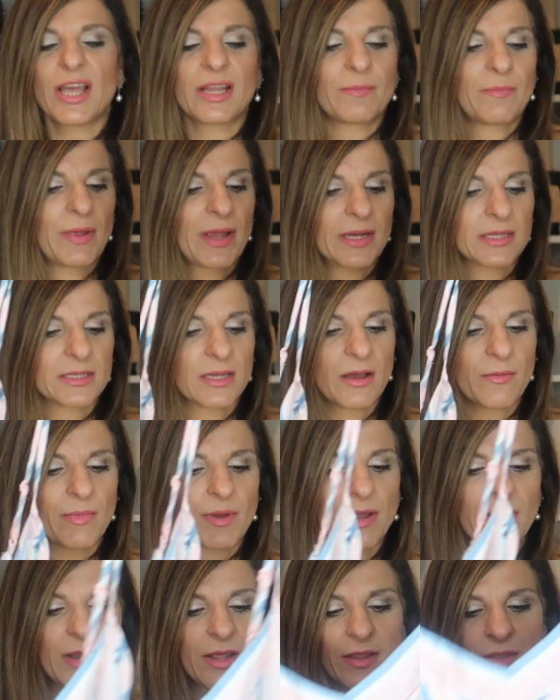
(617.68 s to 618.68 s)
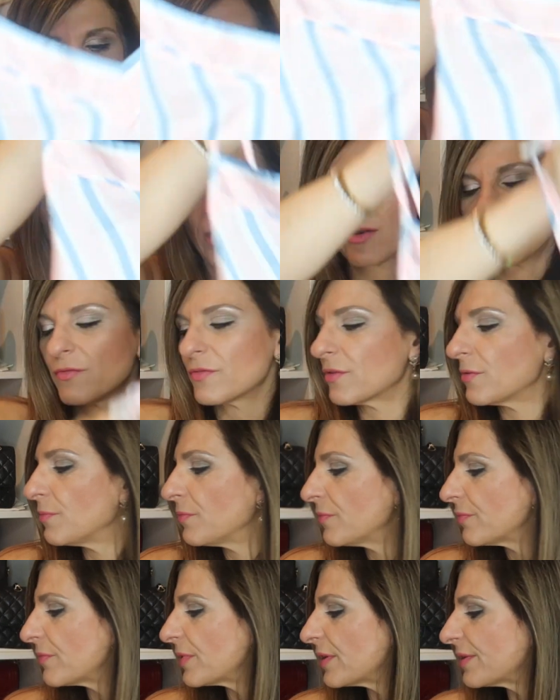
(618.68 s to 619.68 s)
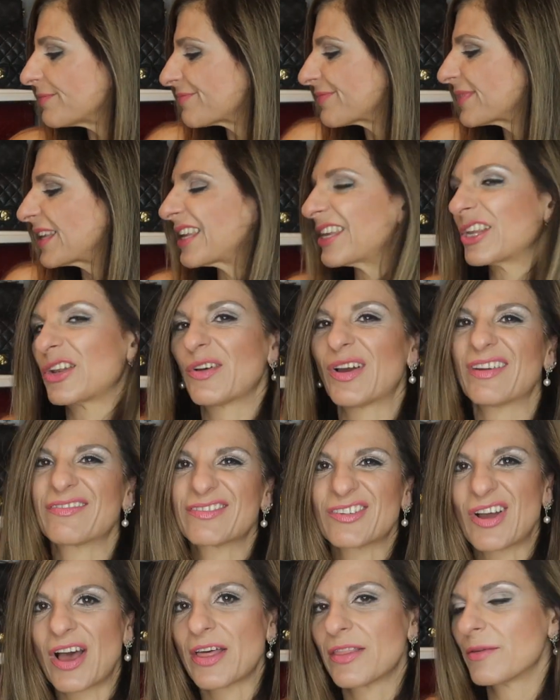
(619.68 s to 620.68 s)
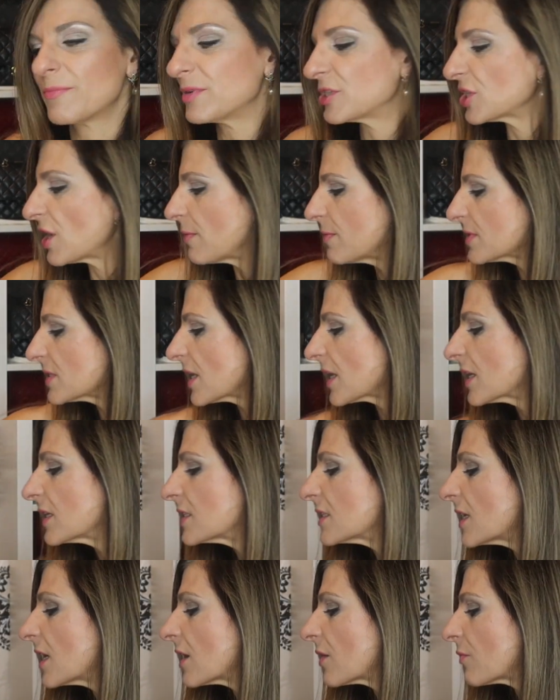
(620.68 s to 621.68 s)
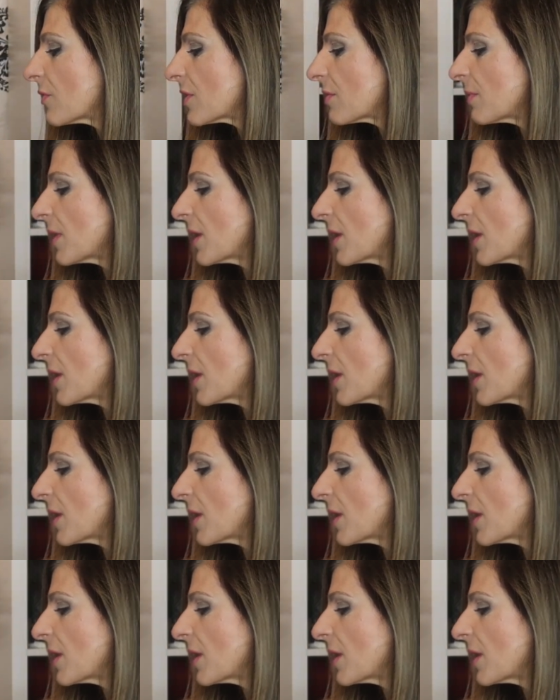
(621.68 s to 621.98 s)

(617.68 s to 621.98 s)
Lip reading: I had picked up another pair of them, but you know, I've got other pajamas I could take with